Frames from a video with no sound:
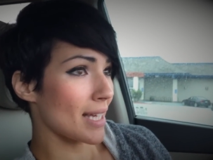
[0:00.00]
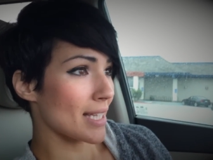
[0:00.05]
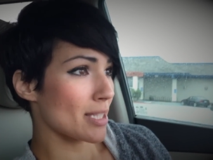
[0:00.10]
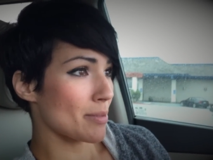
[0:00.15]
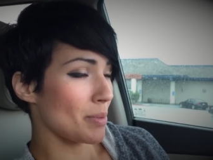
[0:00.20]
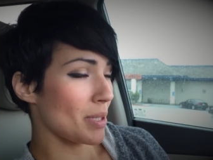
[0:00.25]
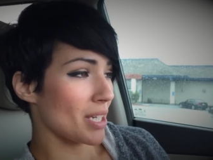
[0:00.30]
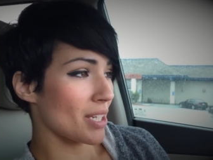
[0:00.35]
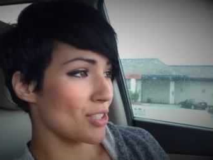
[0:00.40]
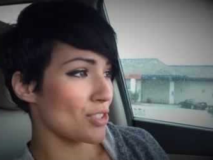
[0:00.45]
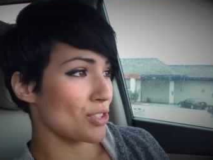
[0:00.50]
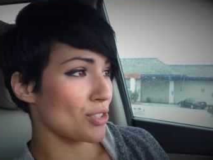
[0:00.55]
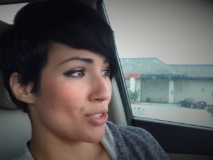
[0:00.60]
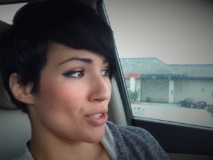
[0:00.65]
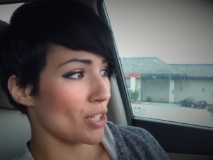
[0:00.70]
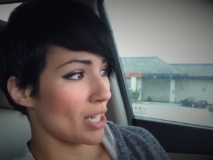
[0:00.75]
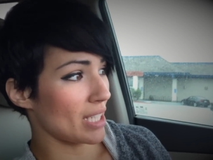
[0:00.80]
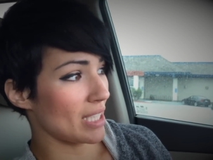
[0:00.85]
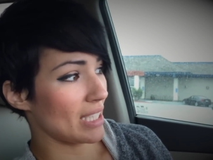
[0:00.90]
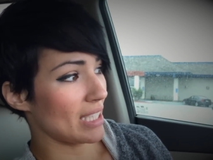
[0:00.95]
that's because you're
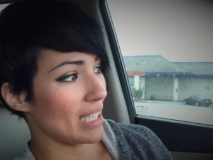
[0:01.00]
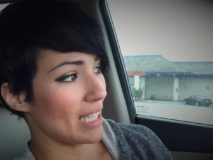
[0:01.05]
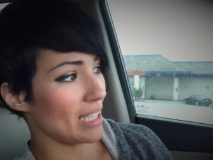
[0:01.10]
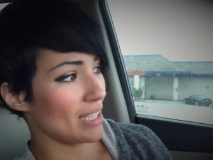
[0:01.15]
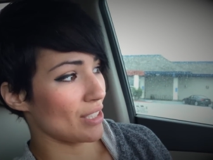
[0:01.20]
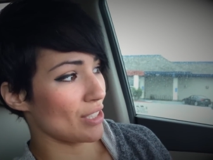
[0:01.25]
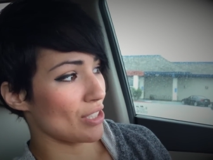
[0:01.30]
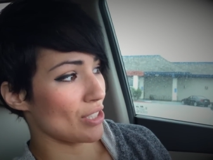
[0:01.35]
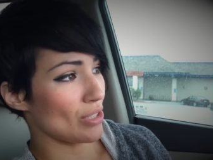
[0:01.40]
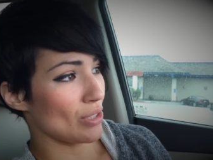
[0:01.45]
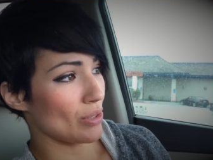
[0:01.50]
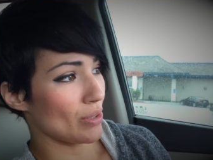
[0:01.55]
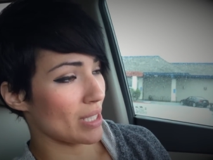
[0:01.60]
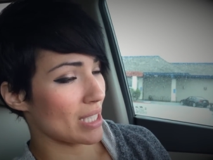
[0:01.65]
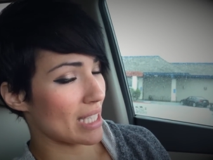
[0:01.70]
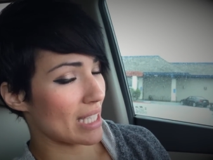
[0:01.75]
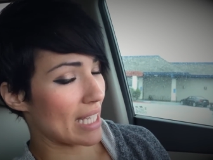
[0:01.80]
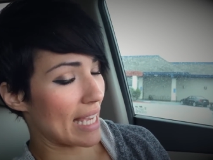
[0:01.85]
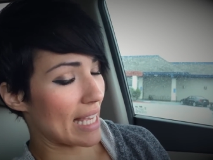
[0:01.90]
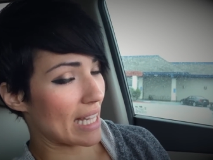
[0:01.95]
trying to get into
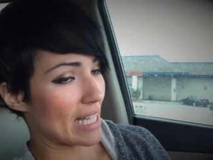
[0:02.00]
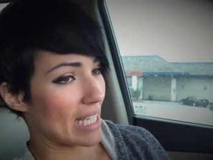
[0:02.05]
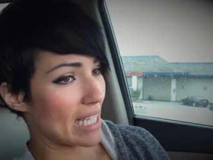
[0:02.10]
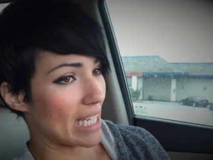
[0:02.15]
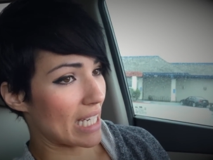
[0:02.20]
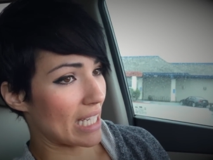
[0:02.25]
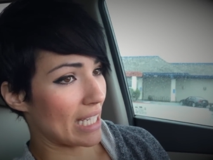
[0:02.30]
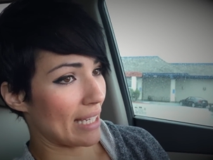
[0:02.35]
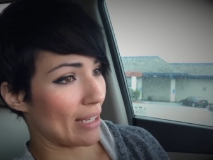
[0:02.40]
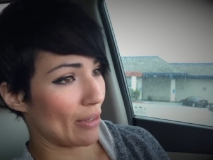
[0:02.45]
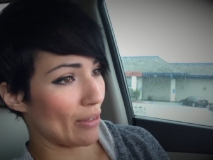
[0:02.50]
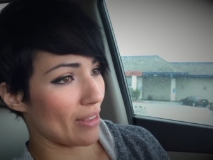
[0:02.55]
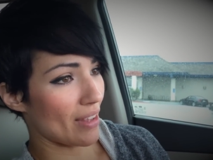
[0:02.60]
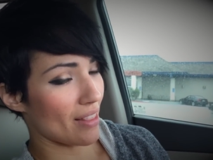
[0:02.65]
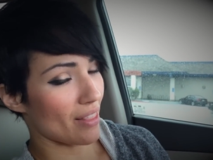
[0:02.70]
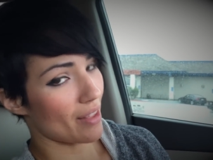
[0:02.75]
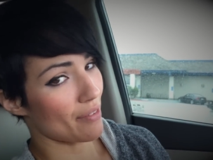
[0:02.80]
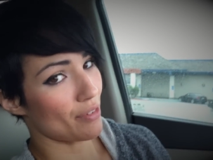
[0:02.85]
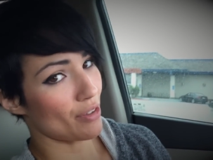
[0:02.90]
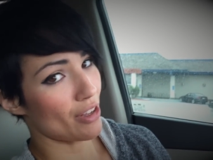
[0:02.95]
a slightly unhealthy
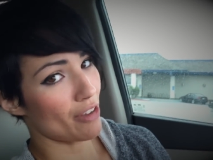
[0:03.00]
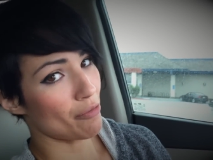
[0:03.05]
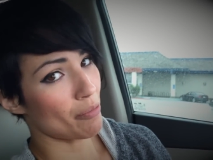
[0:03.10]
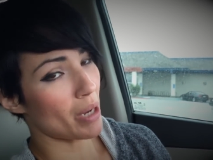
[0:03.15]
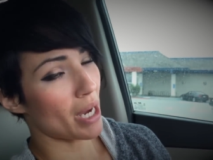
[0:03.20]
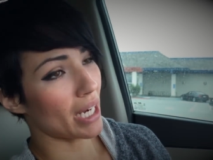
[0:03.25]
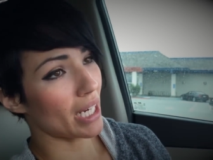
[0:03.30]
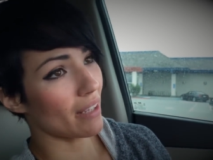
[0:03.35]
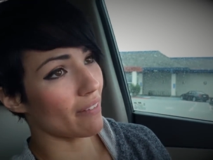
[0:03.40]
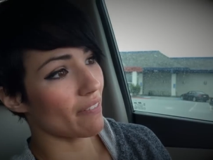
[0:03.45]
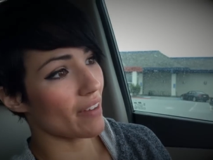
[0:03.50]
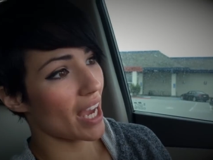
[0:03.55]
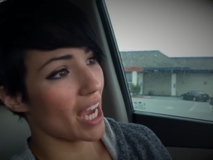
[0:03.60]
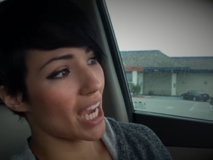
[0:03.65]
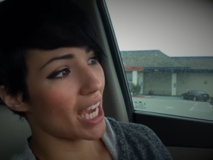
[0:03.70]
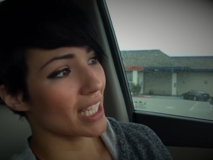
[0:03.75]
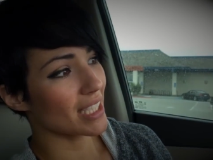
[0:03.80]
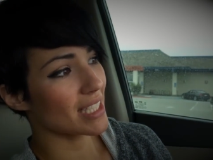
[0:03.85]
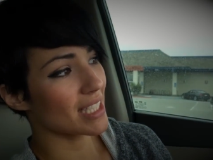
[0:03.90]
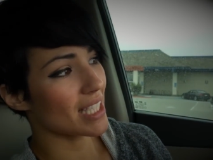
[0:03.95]
level of body
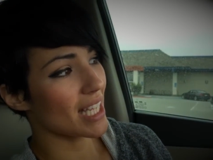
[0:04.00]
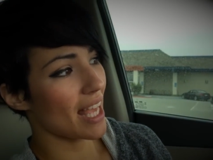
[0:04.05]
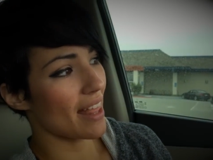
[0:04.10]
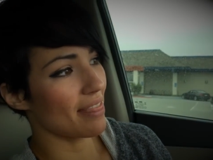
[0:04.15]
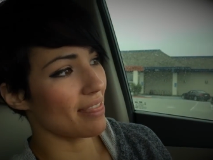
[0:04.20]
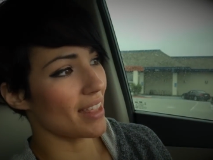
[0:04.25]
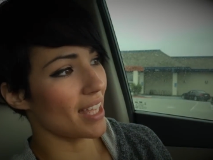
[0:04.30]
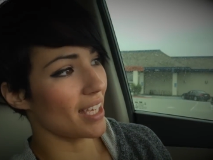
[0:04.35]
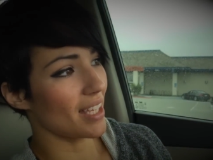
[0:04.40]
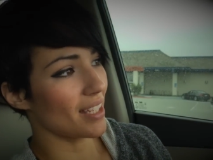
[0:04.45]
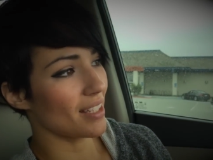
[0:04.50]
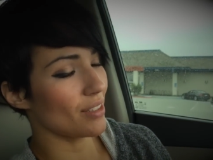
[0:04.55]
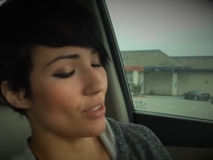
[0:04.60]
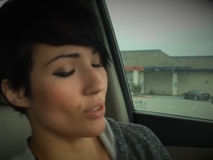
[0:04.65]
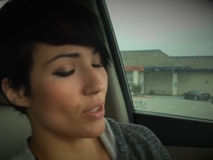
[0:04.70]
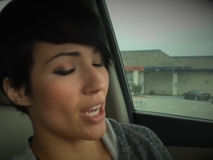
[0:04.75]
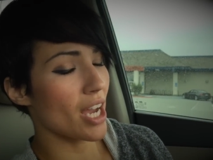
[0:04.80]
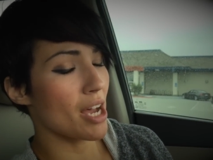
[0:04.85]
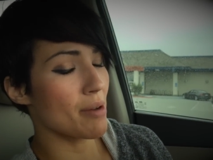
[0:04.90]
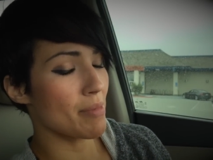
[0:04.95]
fat and then
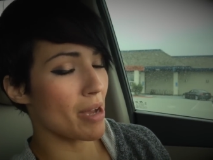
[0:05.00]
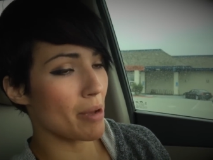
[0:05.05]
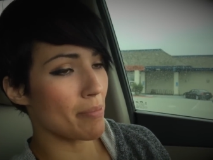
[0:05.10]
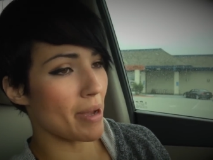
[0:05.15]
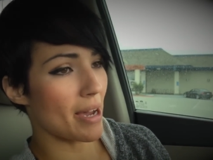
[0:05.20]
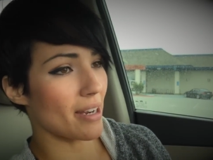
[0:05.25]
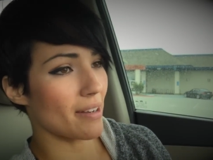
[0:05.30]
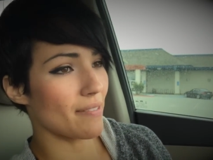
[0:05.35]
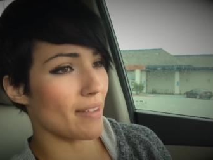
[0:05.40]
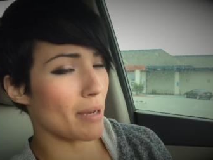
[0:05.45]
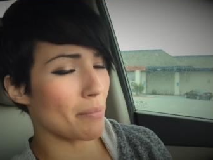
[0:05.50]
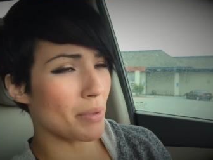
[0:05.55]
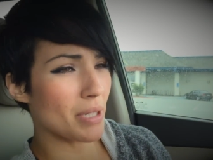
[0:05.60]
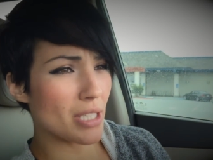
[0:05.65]
you come up out of that.